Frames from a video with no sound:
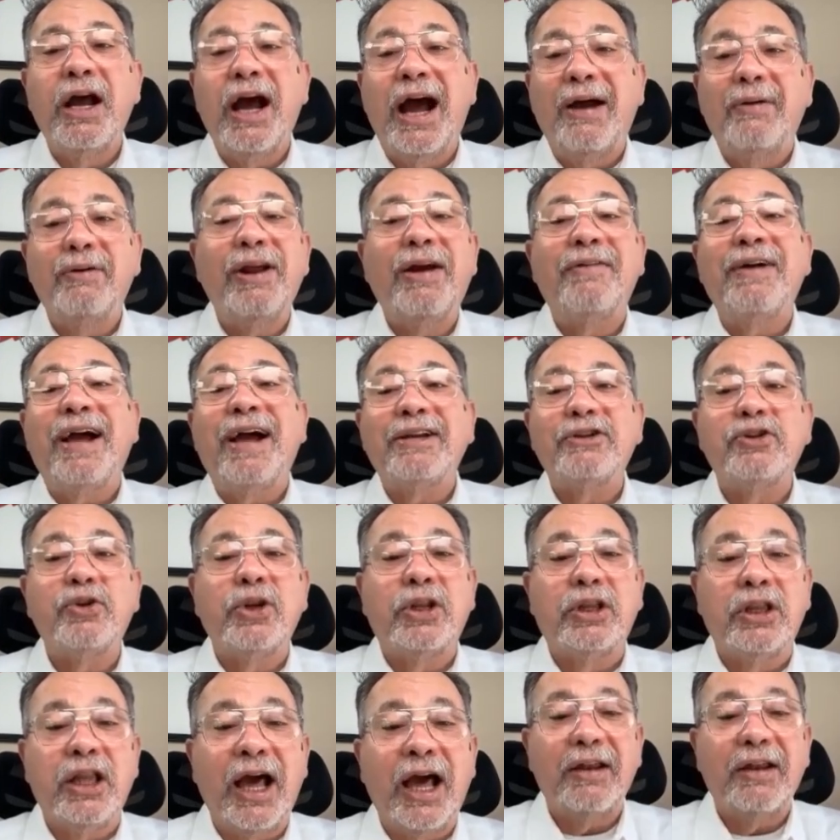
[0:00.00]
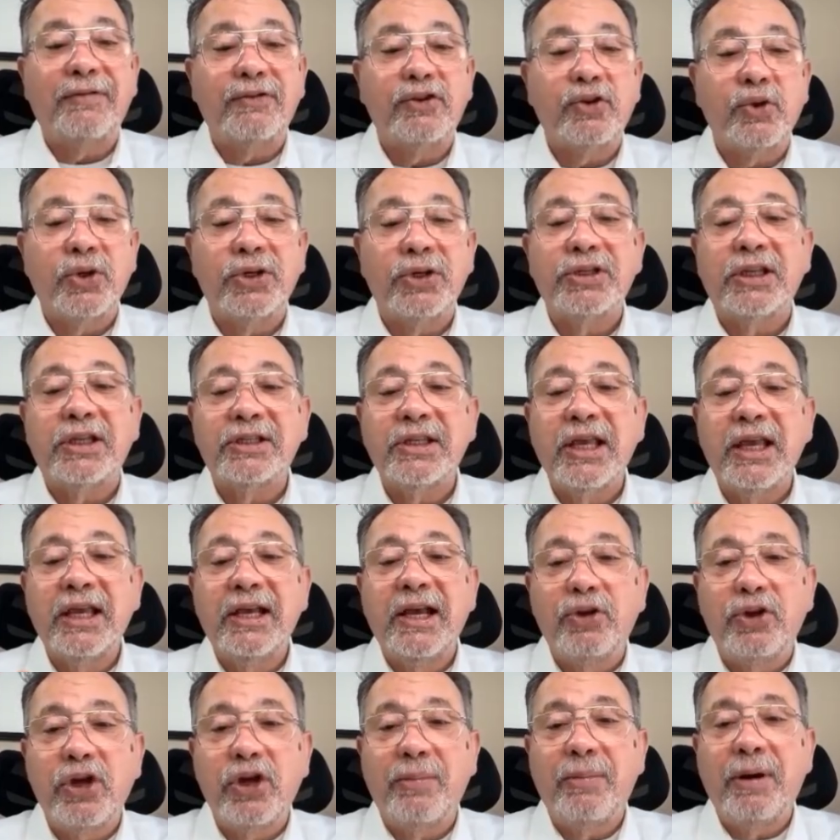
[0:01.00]
I would have actually a of choices
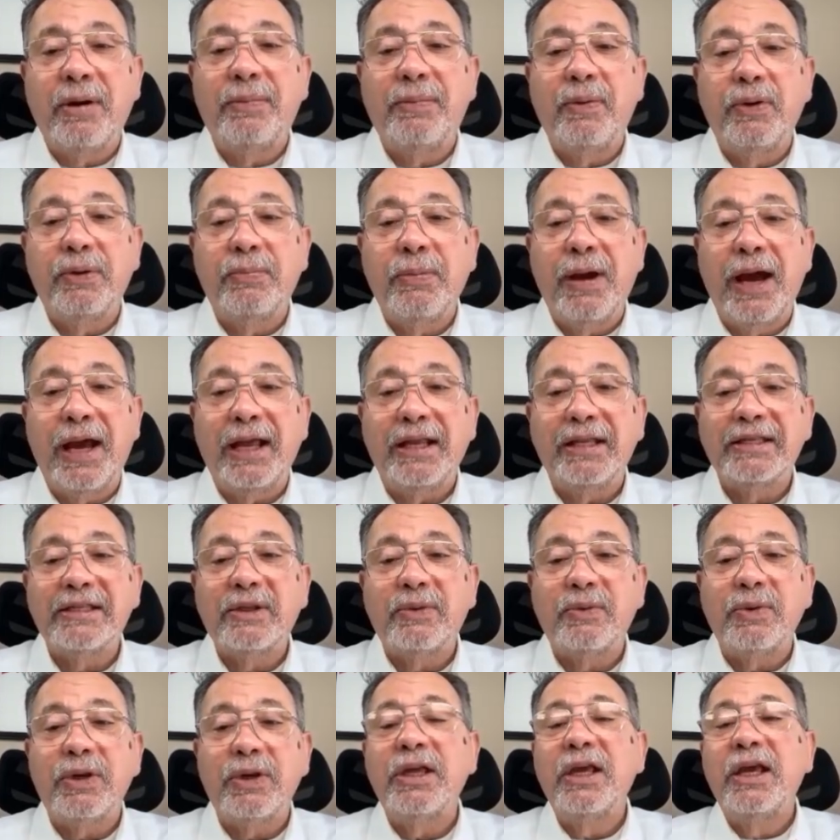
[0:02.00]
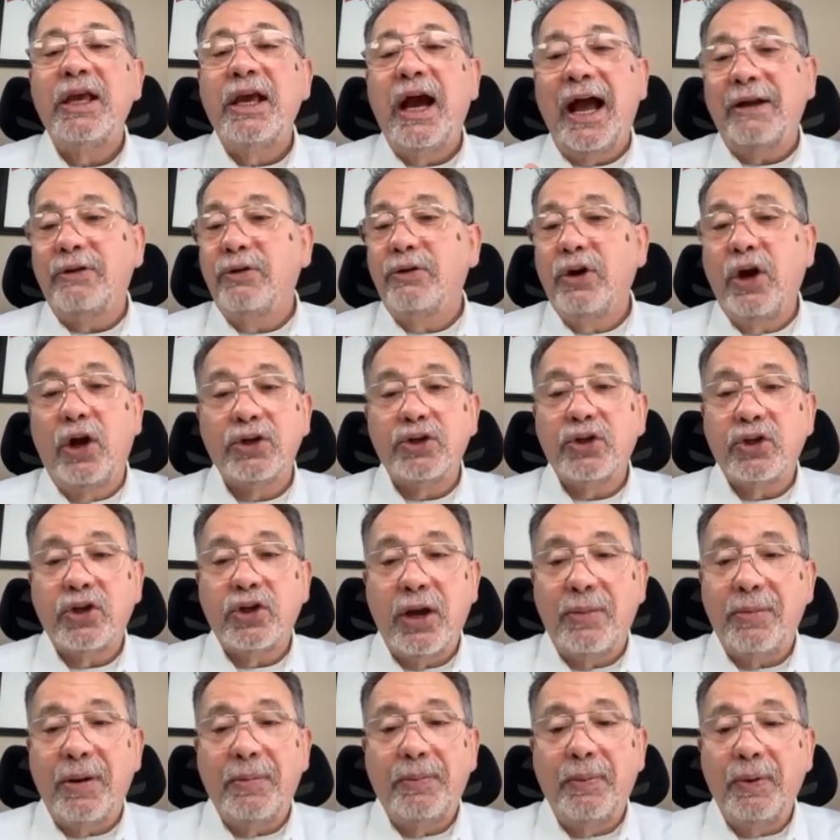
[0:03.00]
to come up with minus 3. I could also
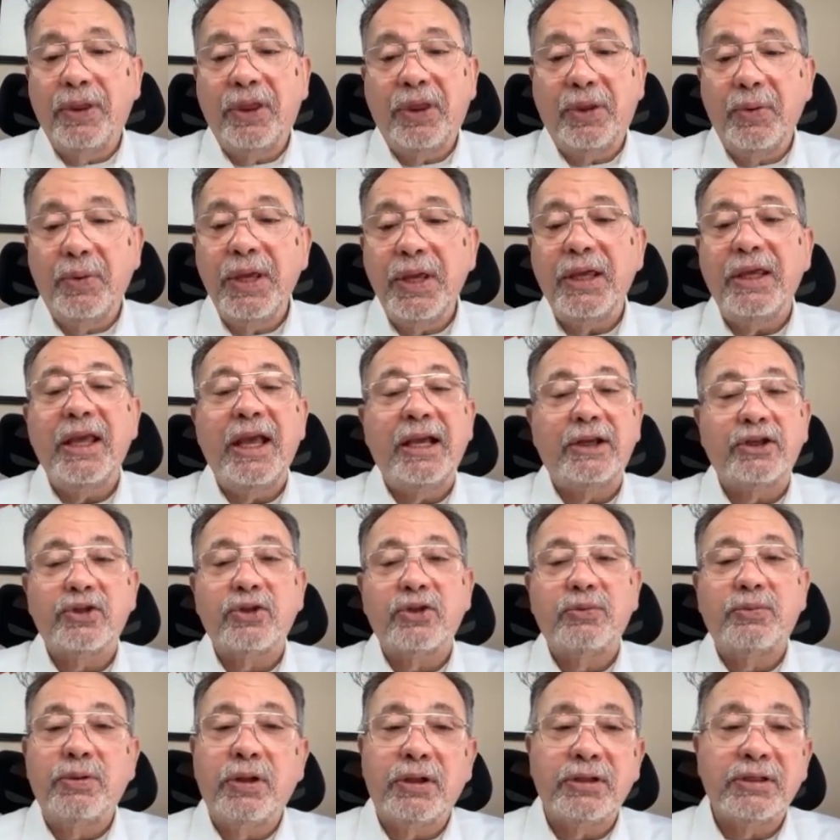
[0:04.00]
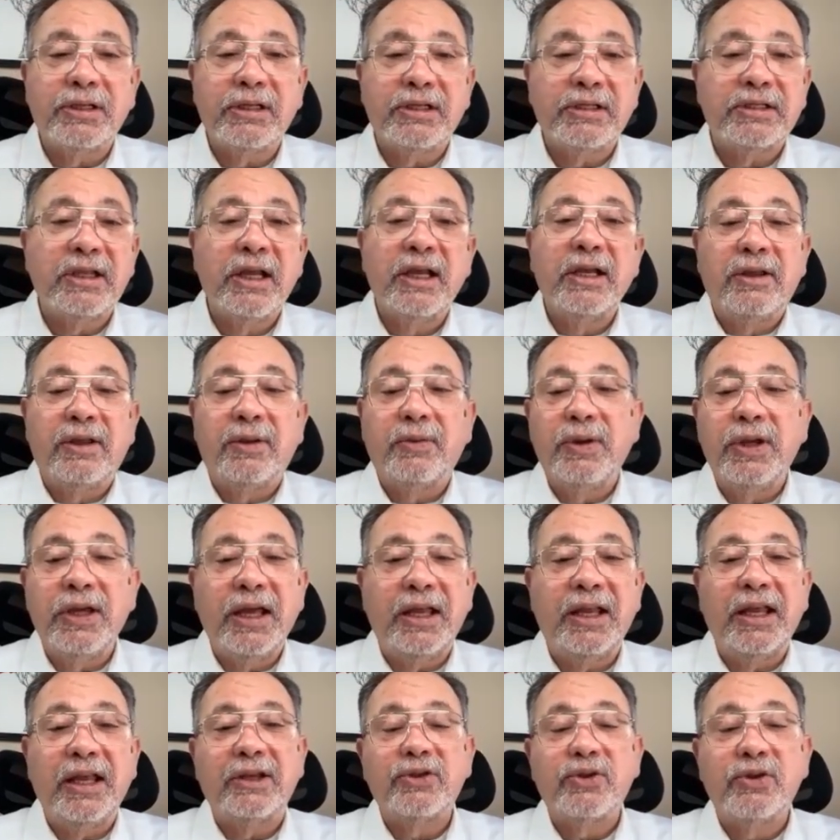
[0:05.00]
come up with 3. x2 plus is 3
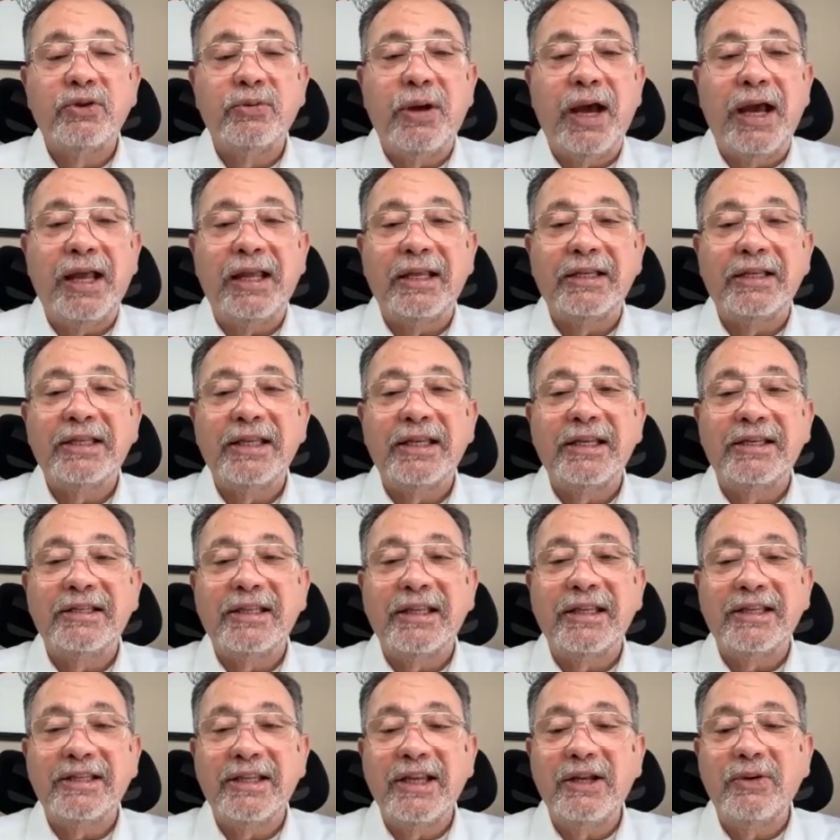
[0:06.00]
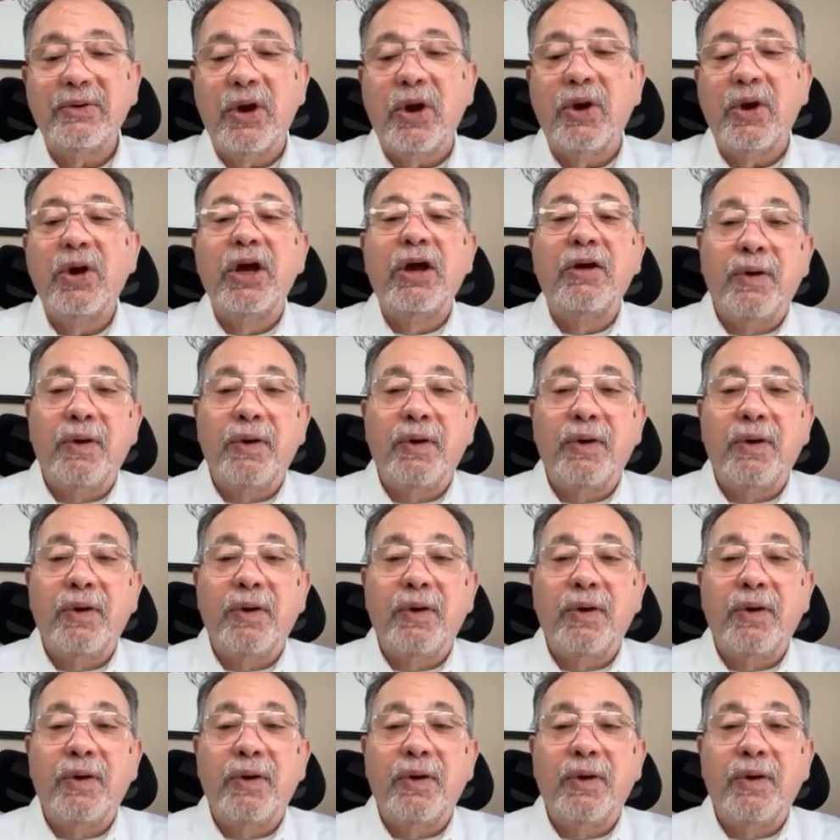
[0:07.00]
and x2 minus is 0.